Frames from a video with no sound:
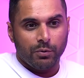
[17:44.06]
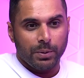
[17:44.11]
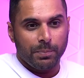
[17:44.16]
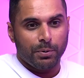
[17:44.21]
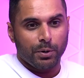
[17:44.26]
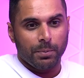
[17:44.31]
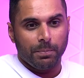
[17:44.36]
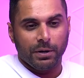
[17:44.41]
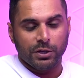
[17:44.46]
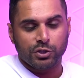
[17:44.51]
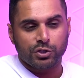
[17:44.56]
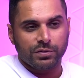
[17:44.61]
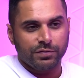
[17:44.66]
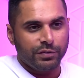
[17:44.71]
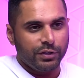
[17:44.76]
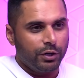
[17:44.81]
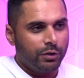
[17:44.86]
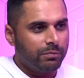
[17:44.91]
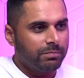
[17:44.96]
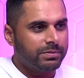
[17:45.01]
put a bunch of,
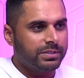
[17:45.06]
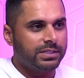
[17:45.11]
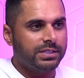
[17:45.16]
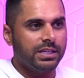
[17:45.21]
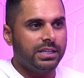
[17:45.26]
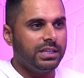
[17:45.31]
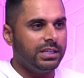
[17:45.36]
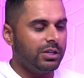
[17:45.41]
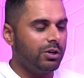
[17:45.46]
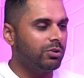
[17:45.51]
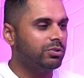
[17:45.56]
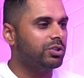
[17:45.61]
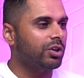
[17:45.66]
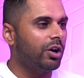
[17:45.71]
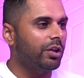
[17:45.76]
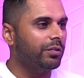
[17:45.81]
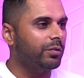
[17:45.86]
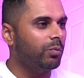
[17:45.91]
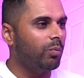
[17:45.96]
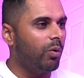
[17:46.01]
sticky notes
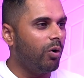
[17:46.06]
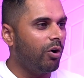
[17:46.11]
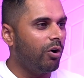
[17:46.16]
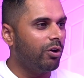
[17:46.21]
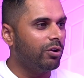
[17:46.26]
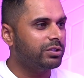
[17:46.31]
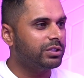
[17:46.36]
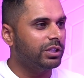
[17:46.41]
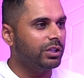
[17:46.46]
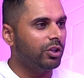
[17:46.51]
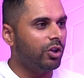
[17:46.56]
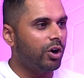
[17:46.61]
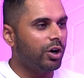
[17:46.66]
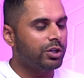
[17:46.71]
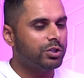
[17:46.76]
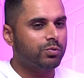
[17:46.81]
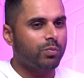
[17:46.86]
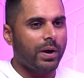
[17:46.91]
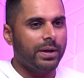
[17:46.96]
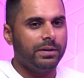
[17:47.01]
on the walls and
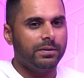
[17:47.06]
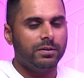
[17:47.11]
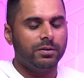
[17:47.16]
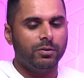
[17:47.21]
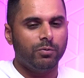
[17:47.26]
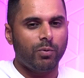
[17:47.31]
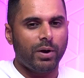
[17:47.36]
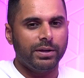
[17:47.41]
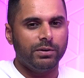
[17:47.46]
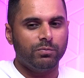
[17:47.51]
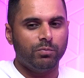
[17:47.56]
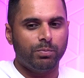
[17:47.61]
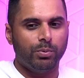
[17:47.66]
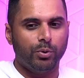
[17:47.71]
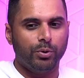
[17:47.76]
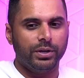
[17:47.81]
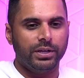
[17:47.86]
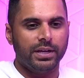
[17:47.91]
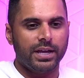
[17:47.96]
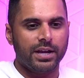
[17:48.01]
large
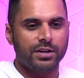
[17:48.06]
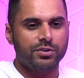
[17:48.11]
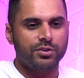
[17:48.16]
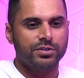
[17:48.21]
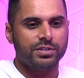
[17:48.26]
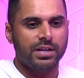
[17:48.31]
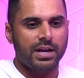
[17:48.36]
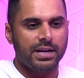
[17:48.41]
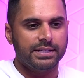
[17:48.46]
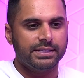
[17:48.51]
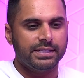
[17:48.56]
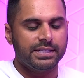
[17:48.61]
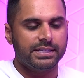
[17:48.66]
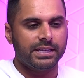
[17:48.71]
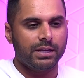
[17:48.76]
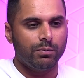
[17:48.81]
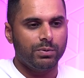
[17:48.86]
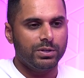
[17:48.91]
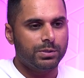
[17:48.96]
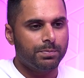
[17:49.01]
whiteboarding exercises.
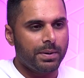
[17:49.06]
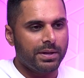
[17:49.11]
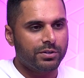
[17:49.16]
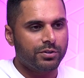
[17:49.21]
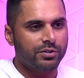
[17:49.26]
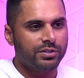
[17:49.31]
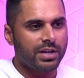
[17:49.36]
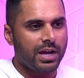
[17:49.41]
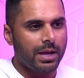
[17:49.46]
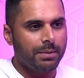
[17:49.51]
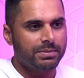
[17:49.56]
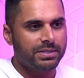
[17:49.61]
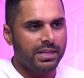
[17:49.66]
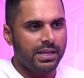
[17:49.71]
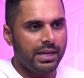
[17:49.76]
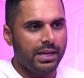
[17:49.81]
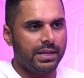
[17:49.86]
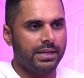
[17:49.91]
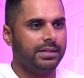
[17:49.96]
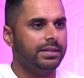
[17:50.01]
And we spent our time
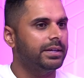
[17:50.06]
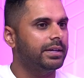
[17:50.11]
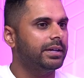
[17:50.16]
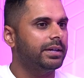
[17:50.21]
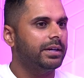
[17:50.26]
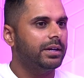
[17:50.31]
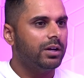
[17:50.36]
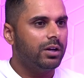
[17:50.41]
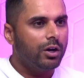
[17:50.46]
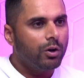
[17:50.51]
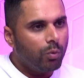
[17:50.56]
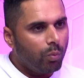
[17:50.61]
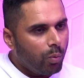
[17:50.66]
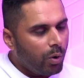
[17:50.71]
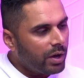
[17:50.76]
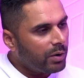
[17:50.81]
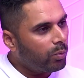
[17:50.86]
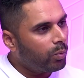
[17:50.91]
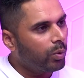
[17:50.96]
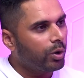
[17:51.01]
saying,
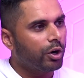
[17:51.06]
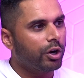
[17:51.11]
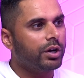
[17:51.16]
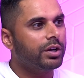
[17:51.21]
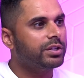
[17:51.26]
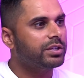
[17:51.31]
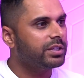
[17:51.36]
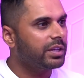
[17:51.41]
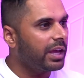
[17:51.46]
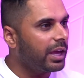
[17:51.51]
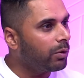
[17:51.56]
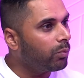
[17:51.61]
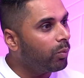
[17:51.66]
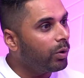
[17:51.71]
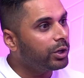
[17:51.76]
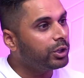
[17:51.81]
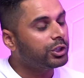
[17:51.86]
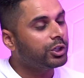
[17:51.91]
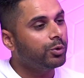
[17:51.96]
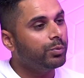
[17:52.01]
what worked and
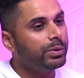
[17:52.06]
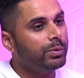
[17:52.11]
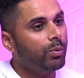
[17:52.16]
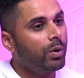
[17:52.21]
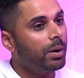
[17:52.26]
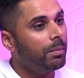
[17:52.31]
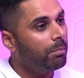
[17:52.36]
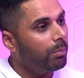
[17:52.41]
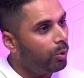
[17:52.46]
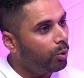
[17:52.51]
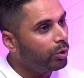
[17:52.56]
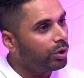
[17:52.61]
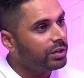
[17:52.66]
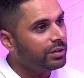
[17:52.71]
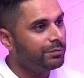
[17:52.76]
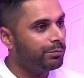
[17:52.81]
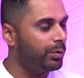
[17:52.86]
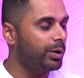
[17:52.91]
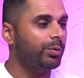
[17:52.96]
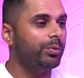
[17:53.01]
what do we want more
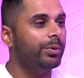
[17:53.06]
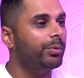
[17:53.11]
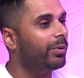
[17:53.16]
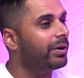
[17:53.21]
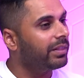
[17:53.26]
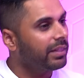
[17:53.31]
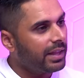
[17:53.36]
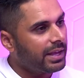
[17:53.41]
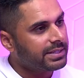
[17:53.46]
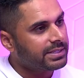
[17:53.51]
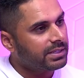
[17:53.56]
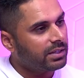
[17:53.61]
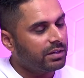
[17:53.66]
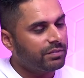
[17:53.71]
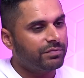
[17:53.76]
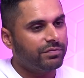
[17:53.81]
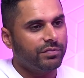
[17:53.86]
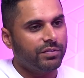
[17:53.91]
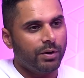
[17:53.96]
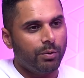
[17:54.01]
of? What do we want less
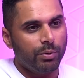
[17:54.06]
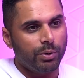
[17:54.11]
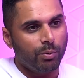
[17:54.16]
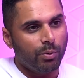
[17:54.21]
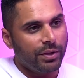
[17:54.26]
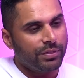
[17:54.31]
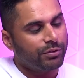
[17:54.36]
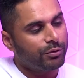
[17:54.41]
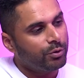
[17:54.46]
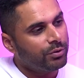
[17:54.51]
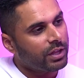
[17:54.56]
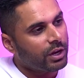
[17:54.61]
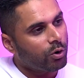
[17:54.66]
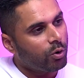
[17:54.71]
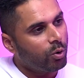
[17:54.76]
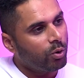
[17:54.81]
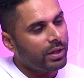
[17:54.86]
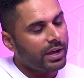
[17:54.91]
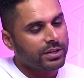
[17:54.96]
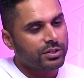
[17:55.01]
of? And we went through that
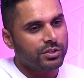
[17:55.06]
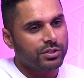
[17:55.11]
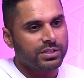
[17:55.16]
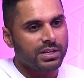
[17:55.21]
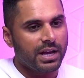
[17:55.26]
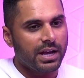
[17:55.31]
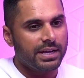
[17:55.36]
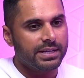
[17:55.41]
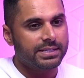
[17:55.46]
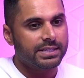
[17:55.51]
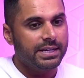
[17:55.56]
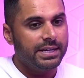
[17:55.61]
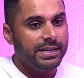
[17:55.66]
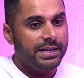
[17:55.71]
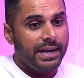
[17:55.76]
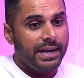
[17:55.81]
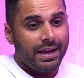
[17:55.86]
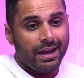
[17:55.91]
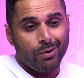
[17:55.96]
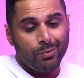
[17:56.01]
whole exercise
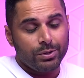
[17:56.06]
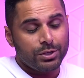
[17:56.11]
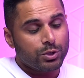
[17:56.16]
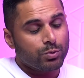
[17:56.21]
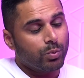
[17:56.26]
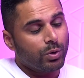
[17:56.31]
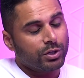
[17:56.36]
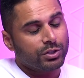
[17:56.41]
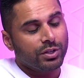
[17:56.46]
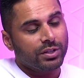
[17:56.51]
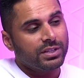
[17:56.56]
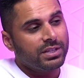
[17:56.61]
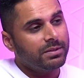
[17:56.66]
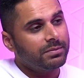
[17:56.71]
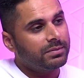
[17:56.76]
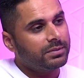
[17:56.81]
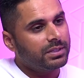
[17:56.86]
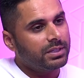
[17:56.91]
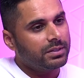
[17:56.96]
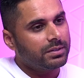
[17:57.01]
and we just worked on
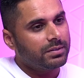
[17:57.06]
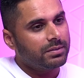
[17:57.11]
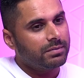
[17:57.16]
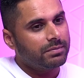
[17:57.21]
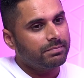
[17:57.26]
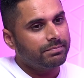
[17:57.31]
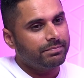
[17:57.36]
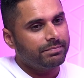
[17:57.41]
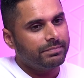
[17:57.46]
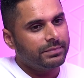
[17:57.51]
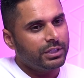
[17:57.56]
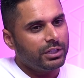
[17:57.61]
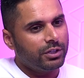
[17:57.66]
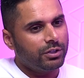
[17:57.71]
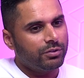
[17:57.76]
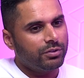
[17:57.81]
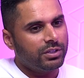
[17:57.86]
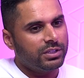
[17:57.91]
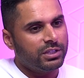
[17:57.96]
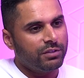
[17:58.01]
the
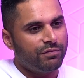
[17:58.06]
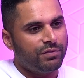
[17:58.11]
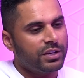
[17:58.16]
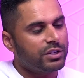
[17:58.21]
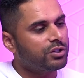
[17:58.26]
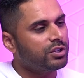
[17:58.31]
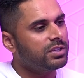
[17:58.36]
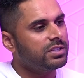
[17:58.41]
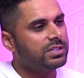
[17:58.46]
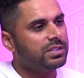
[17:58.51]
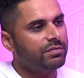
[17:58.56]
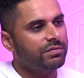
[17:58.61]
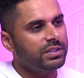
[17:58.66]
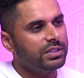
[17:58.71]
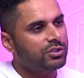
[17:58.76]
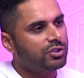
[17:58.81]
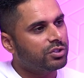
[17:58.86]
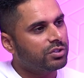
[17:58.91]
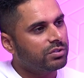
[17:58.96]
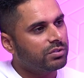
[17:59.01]
divisions of
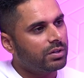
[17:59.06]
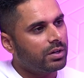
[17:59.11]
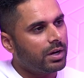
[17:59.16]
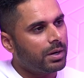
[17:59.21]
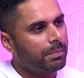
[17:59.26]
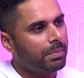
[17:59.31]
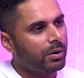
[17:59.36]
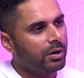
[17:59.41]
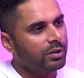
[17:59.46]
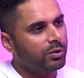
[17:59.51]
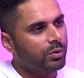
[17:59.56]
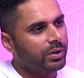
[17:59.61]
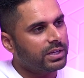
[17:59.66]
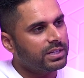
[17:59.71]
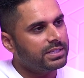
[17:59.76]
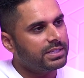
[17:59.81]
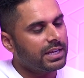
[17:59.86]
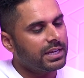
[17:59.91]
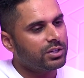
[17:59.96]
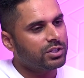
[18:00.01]
each part of the
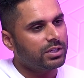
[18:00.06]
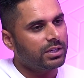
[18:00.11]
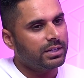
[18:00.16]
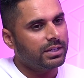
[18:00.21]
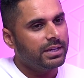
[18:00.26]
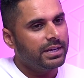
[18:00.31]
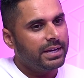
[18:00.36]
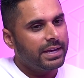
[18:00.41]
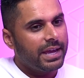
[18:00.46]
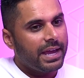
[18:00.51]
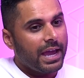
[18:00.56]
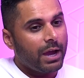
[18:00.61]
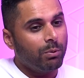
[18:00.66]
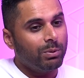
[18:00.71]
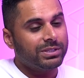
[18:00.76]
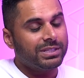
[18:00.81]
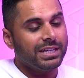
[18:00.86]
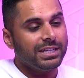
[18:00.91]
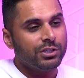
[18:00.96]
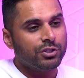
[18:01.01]
organization. And
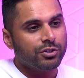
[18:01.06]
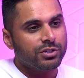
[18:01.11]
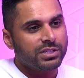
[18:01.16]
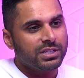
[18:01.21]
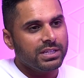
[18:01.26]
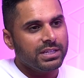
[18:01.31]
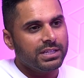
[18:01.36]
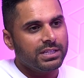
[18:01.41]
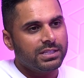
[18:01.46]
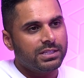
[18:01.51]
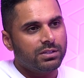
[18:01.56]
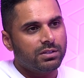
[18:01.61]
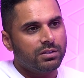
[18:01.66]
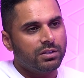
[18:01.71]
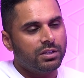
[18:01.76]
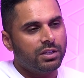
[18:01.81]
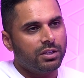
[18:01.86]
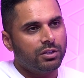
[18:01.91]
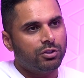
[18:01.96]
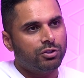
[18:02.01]
what's interesting is
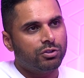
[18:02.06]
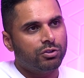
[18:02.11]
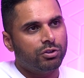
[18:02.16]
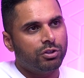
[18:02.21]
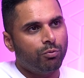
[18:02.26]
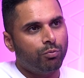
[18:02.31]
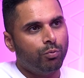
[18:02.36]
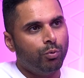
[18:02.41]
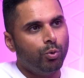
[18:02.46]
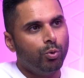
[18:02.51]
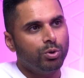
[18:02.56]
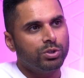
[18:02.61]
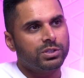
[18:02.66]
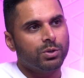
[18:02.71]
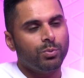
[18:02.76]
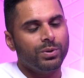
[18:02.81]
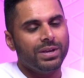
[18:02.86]
the rules that